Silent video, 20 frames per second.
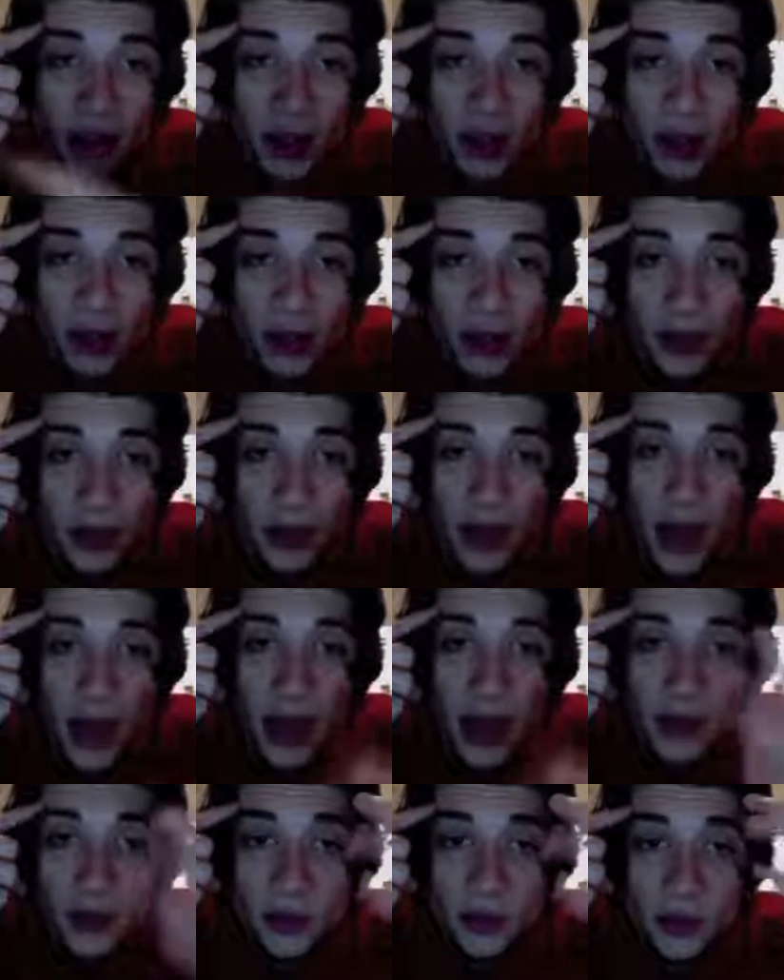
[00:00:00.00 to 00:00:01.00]
to, to
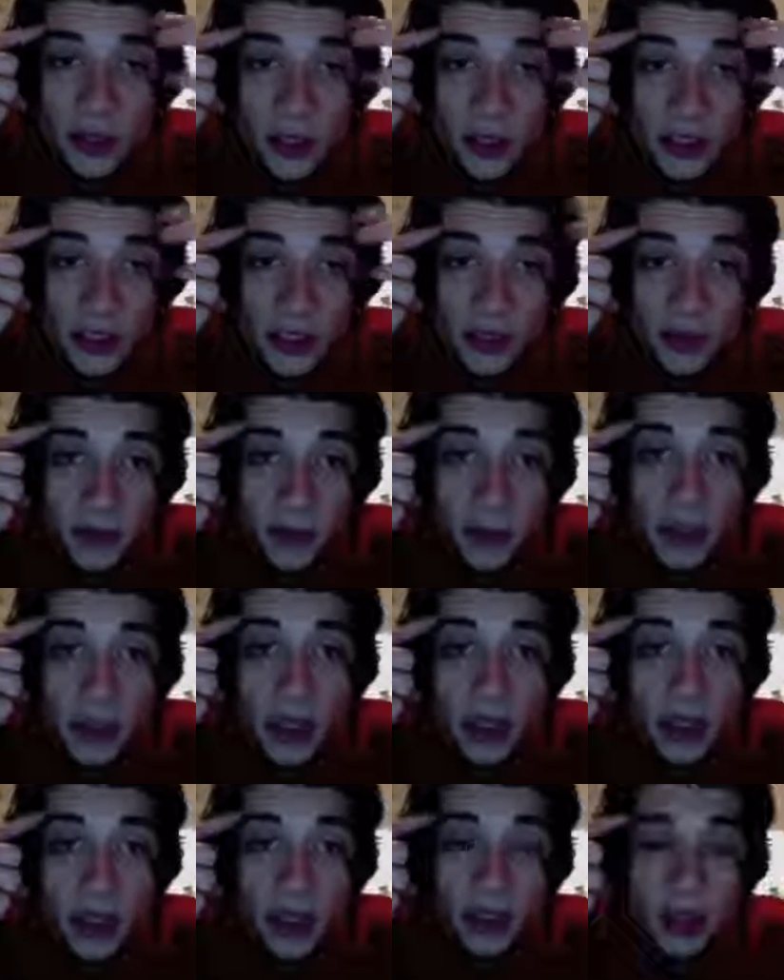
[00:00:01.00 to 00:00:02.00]
actually
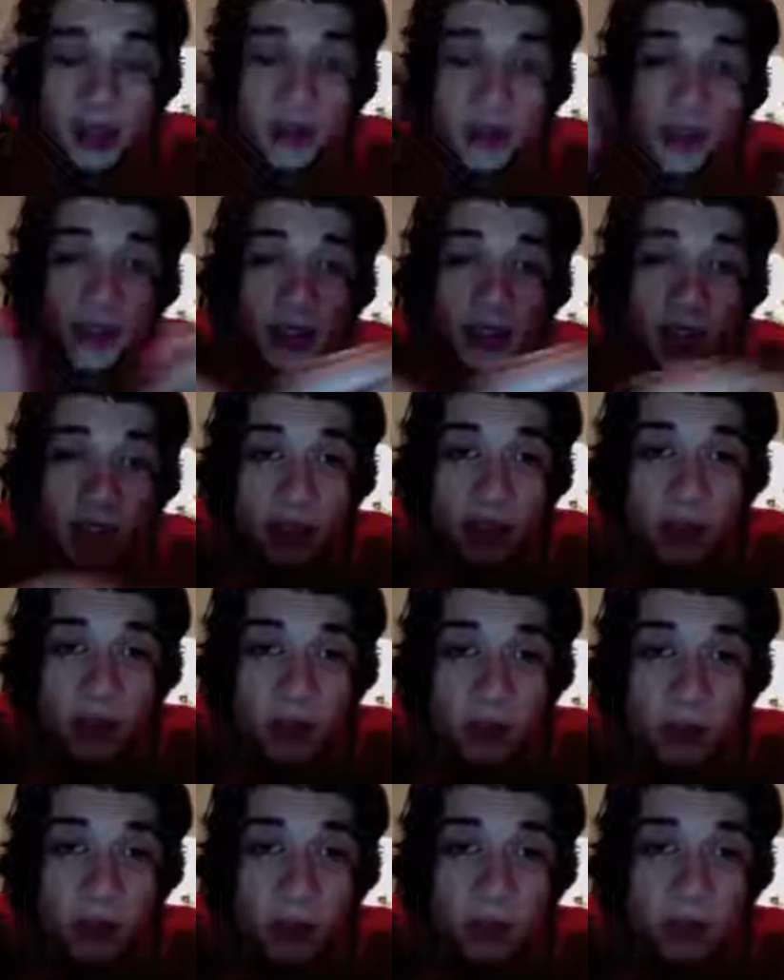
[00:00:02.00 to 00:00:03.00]
speak into
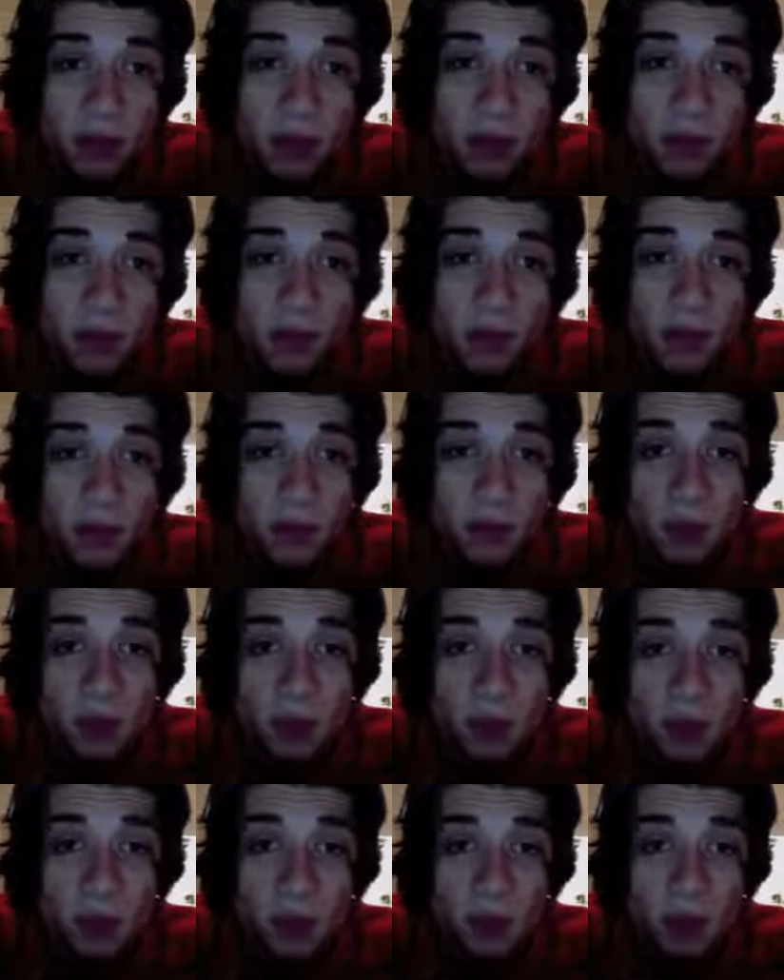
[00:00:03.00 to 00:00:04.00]
existence what you were
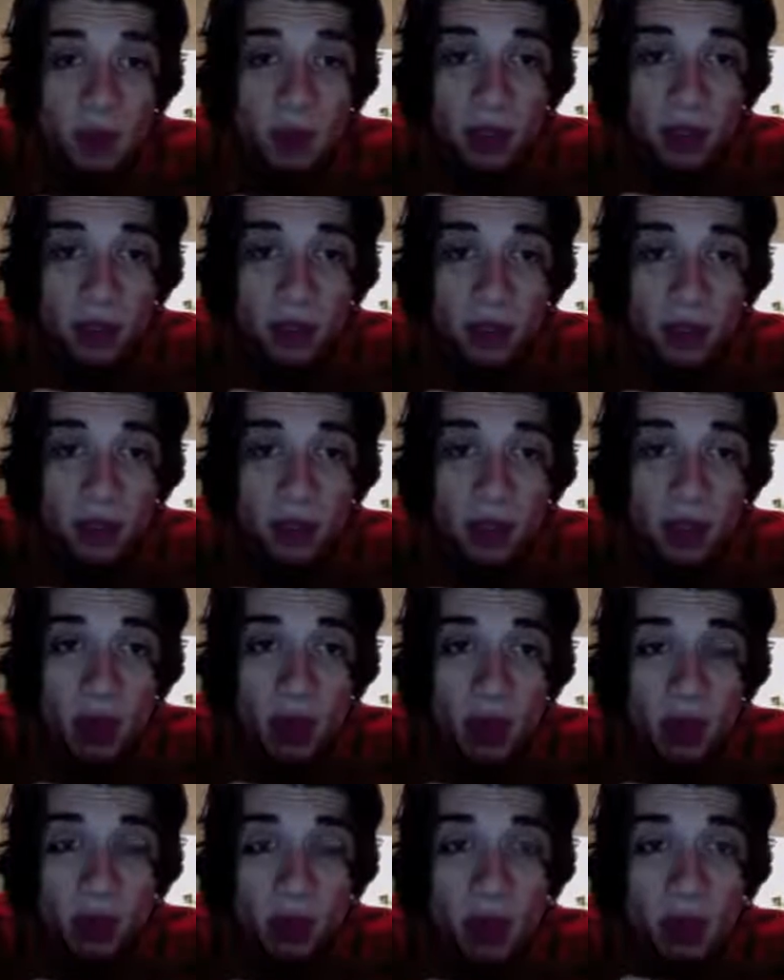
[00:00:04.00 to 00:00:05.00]
what you're trying to
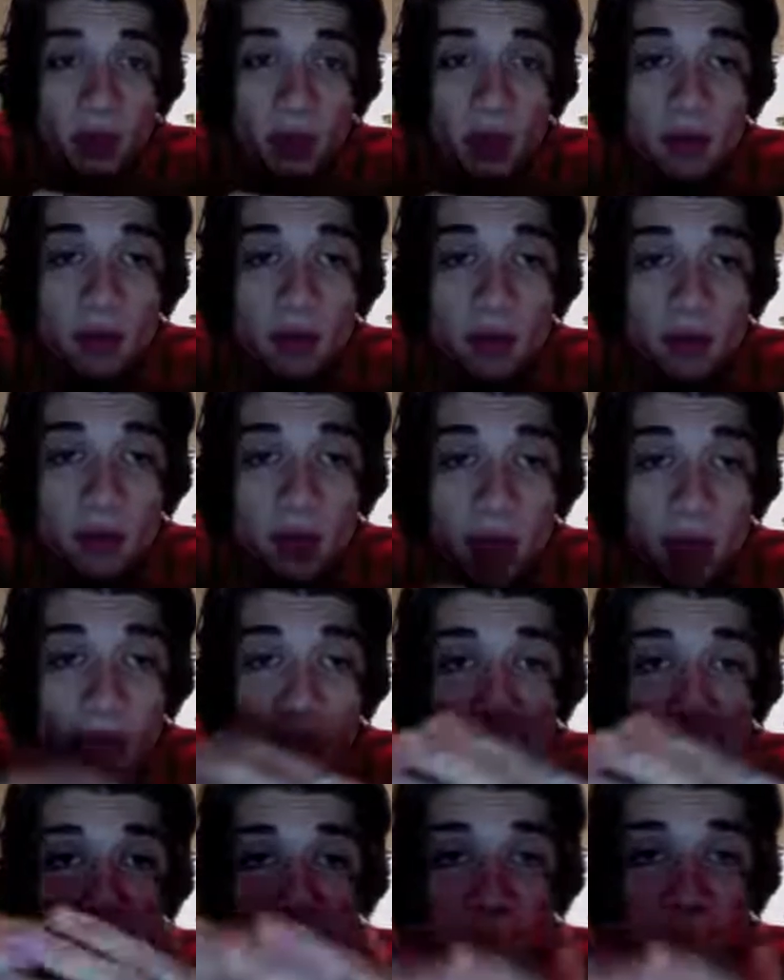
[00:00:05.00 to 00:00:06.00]
not only
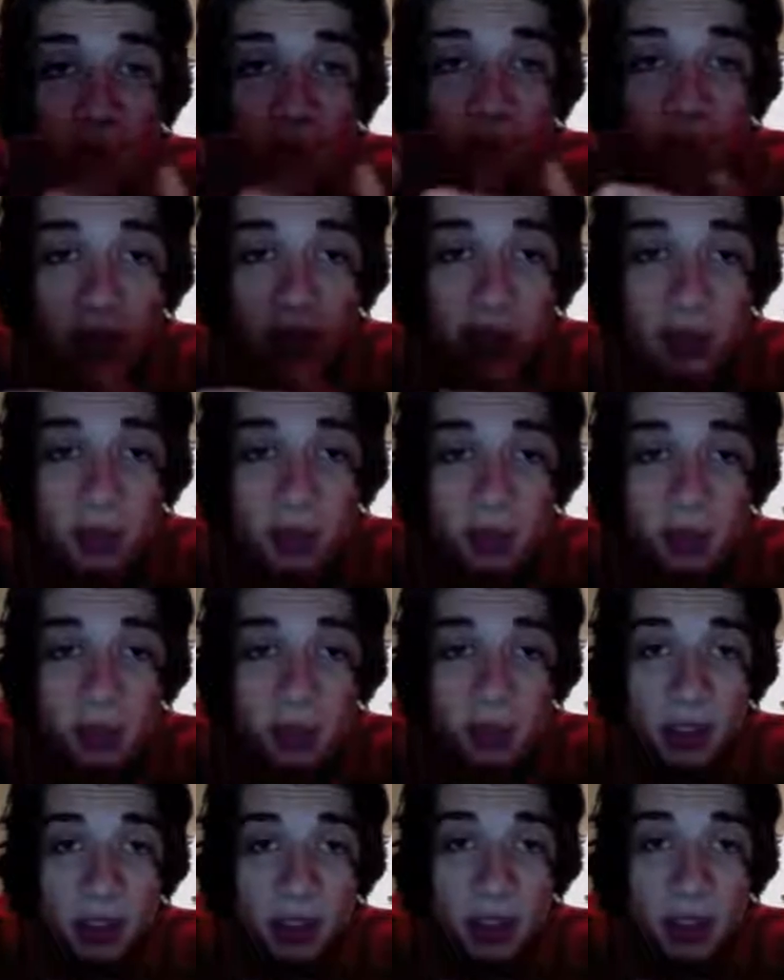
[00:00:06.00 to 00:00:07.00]
help somebody else
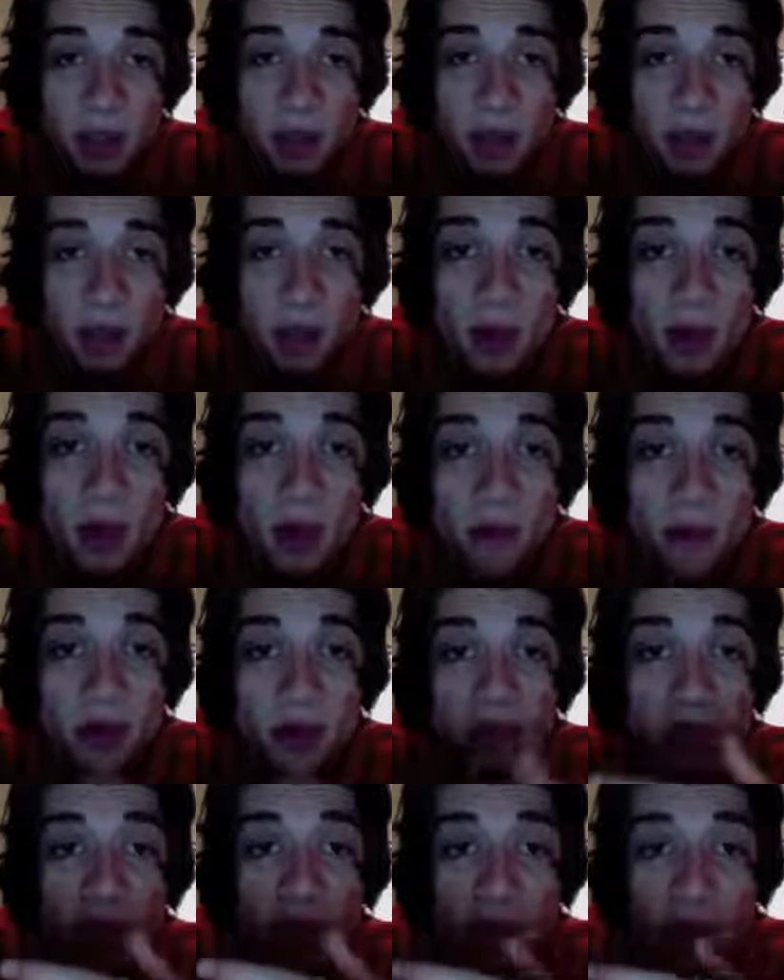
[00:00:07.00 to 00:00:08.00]
explain, but
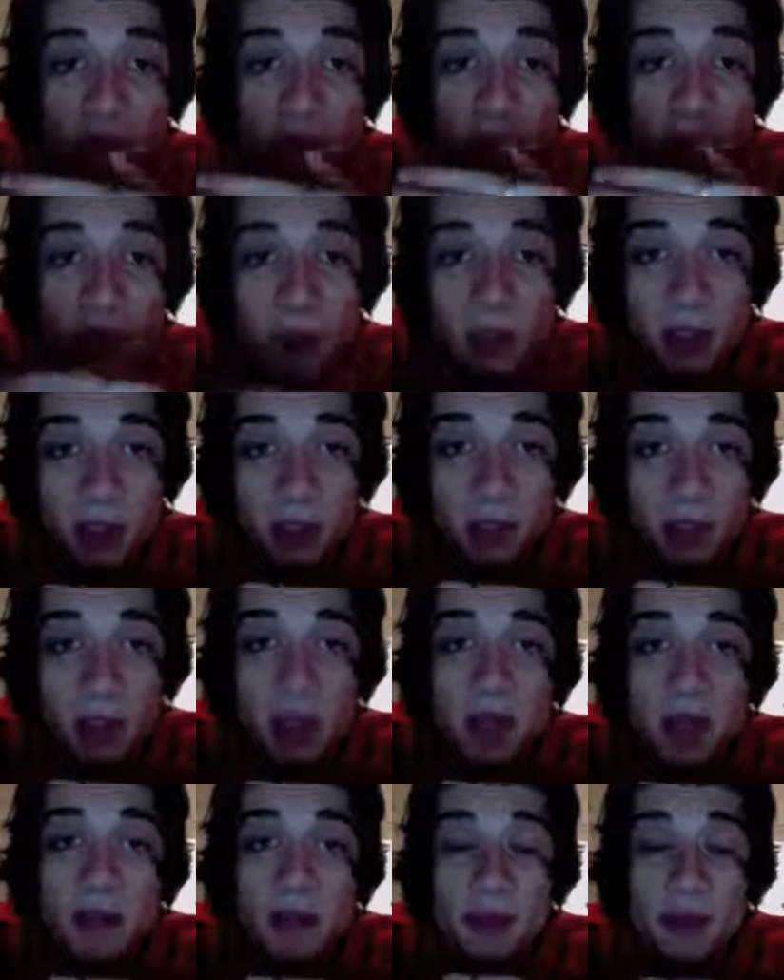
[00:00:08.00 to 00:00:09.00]
help yourself explain,
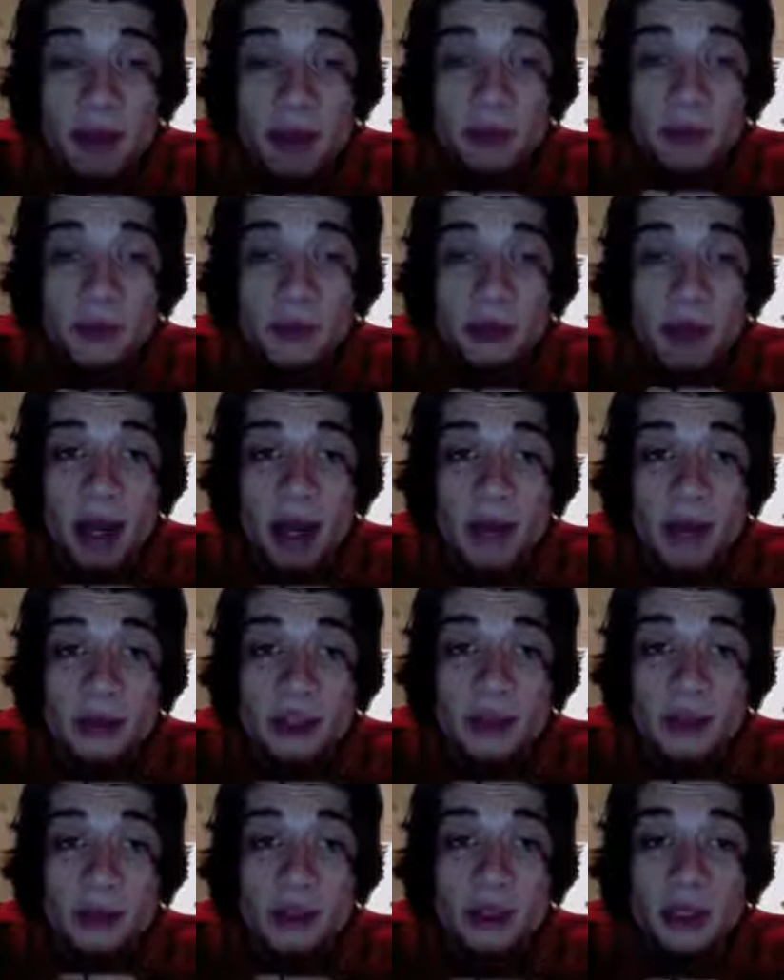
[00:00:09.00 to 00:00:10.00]
things will
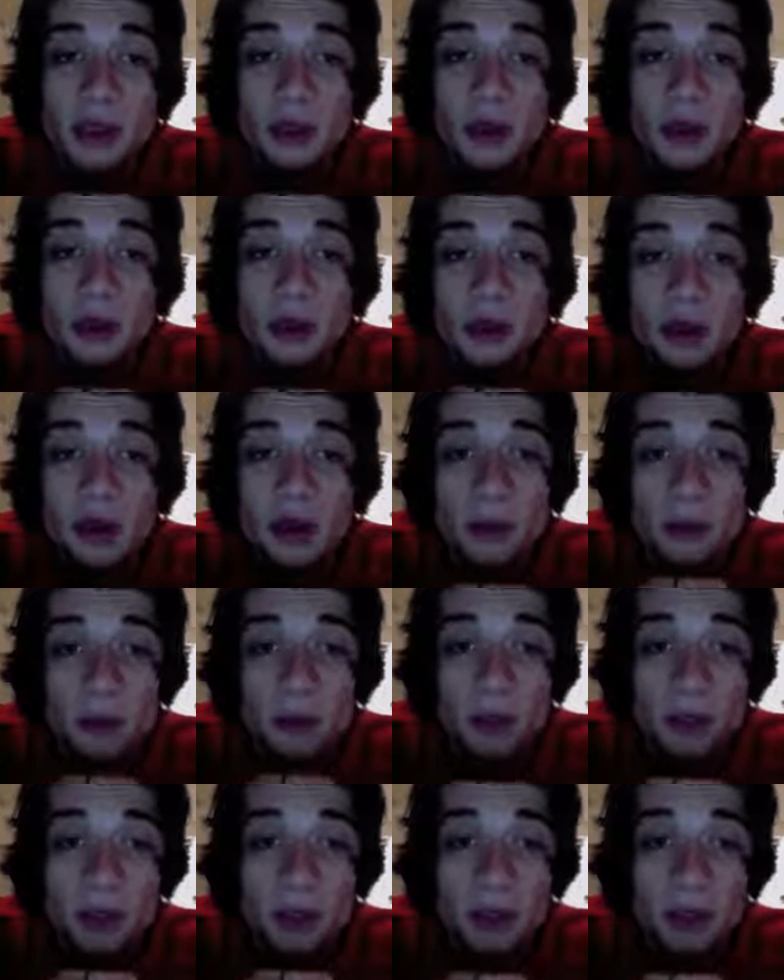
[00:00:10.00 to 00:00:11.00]
actually become a
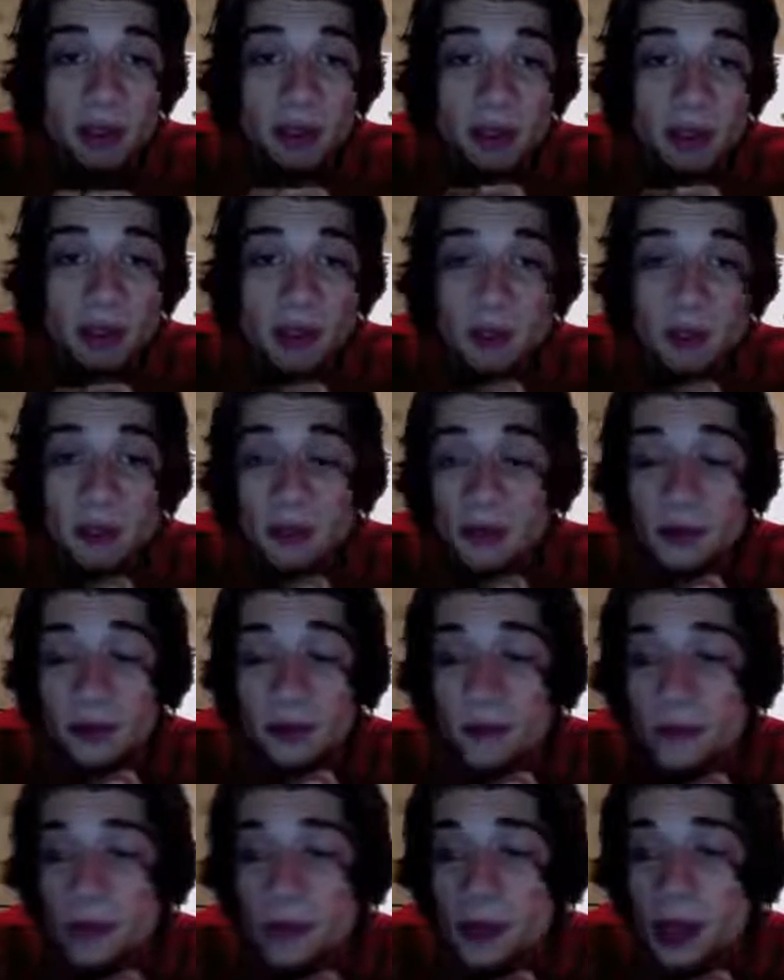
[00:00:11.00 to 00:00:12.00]
lot more clear at that
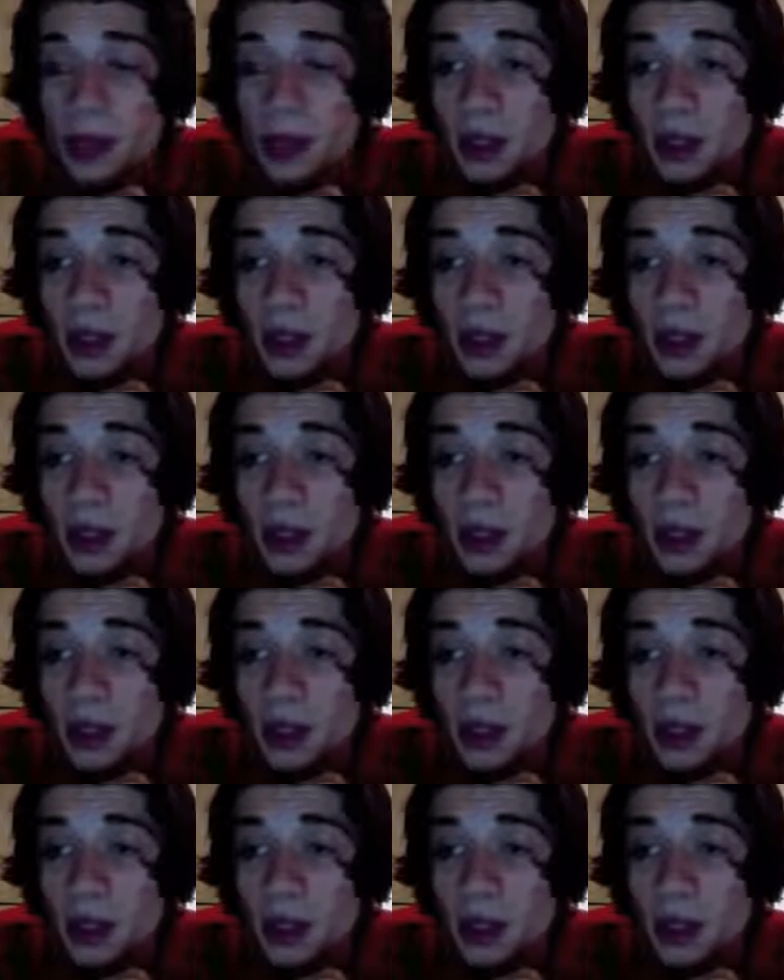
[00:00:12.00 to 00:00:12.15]
point.